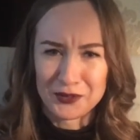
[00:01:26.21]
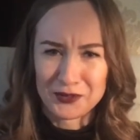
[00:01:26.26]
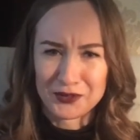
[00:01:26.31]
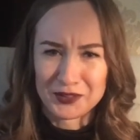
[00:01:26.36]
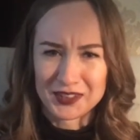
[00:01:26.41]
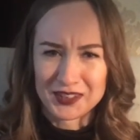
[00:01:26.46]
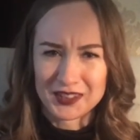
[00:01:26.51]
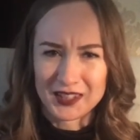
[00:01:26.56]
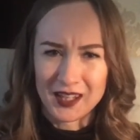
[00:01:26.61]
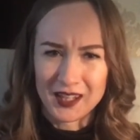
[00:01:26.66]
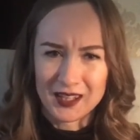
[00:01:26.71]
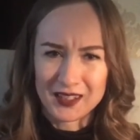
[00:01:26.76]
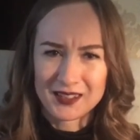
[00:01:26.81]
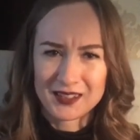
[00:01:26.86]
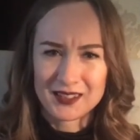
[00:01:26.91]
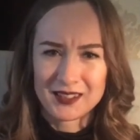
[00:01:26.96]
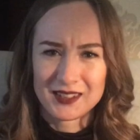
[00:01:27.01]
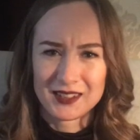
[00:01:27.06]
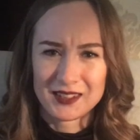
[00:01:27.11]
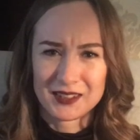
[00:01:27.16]
or disgust
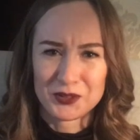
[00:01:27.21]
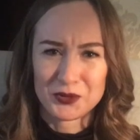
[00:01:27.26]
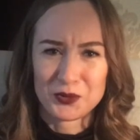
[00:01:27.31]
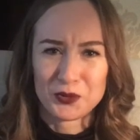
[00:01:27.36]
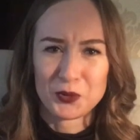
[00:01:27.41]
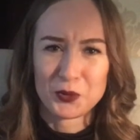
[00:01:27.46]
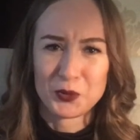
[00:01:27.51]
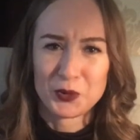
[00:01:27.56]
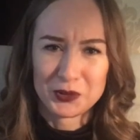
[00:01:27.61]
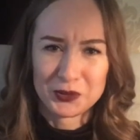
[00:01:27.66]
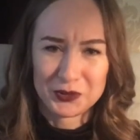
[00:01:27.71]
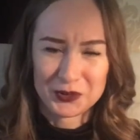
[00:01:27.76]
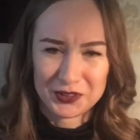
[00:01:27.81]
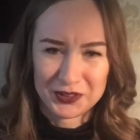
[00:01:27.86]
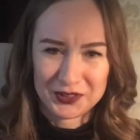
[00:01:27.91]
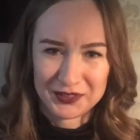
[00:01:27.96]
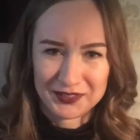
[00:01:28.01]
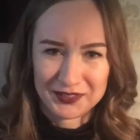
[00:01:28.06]
to the world